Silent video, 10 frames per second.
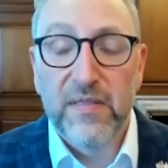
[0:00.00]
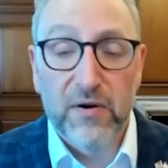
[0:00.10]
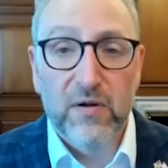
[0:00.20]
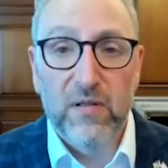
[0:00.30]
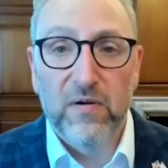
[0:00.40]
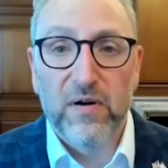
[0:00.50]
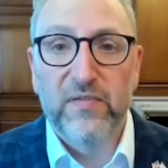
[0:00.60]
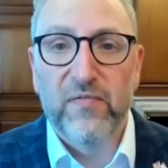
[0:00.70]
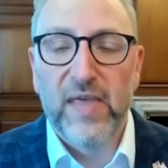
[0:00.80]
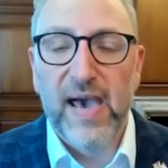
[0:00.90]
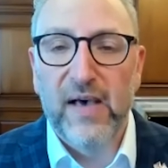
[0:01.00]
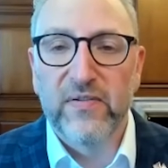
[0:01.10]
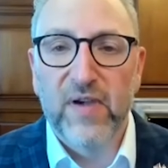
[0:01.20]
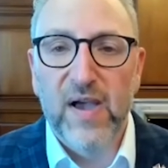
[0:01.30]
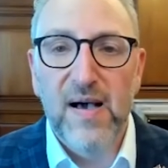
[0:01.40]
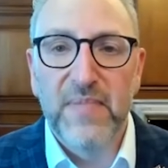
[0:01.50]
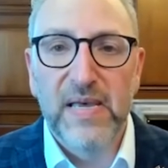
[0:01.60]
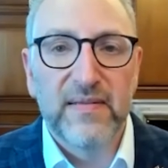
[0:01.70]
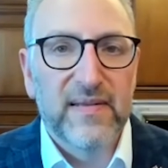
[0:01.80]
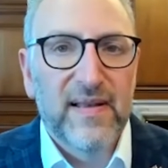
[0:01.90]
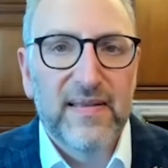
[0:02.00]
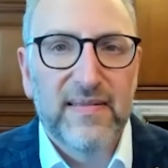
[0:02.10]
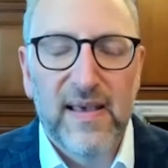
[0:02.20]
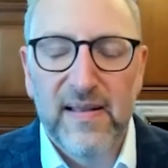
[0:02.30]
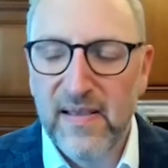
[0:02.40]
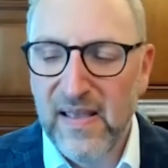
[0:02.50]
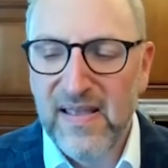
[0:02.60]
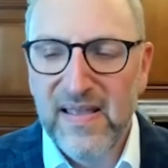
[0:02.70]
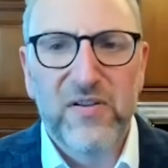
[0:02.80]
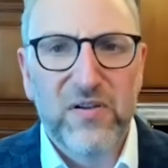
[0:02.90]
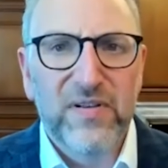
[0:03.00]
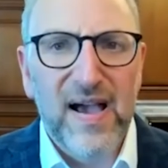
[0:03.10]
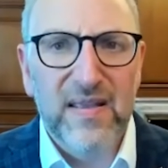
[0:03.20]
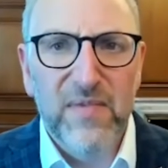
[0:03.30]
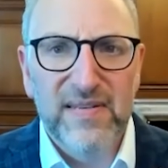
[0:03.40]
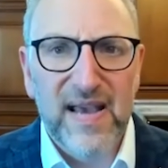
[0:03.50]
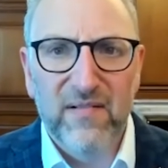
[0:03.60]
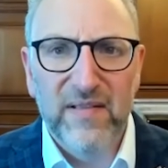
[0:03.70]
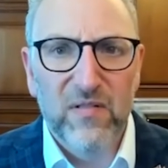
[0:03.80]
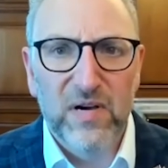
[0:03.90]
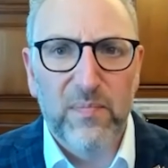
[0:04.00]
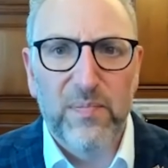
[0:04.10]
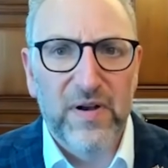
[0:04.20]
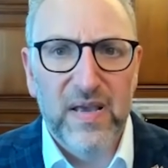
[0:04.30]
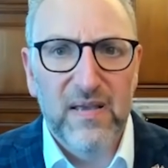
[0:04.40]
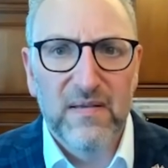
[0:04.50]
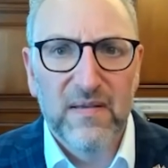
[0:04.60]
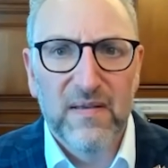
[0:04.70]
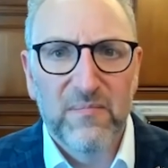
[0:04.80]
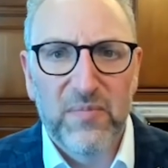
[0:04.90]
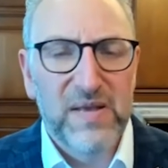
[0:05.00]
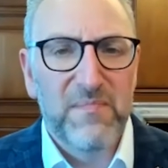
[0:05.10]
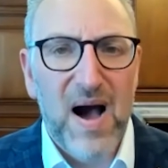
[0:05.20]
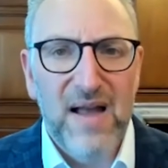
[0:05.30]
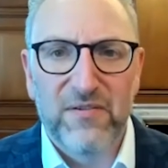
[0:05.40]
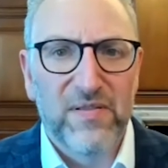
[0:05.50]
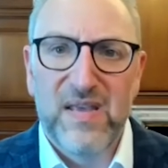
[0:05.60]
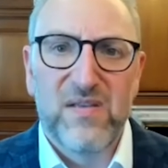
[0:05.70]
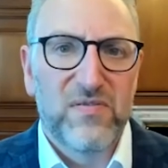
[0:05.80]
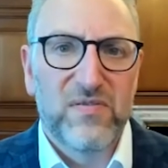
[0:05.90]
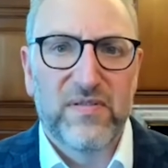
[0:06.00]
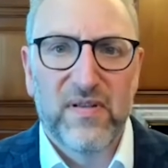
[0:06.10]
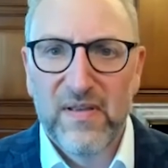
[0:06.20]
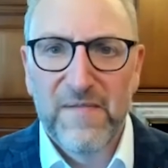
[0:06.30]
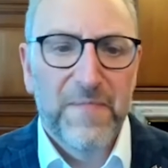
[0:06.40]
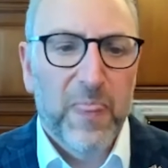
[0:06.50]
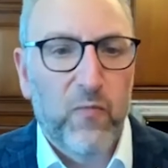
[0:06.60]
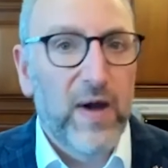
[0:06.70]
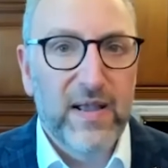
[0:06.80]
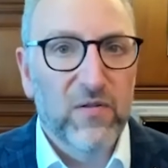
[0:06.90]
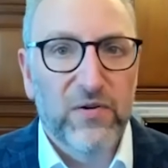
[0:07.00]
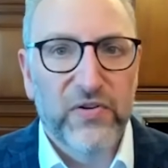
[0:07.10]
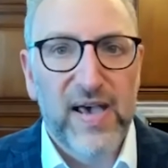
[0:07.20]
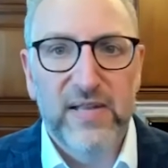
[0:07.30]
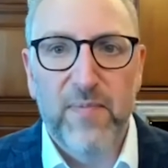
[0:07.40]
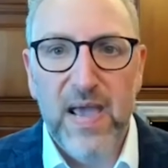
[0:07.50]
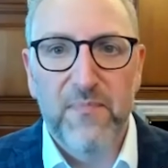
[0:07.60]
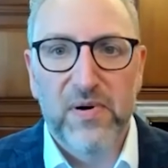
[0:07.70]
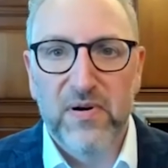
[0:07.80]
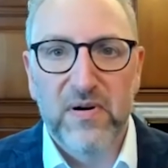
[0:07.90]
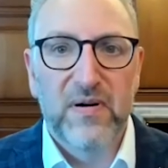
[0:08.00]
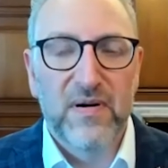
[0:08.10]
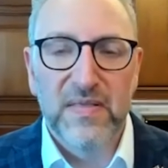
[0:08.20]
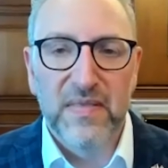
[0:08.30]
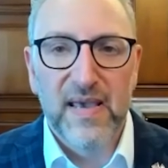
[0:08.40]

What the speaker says: clerks for the House of Commons. And I said, your documents actually look pretty modern. They use regular size paper and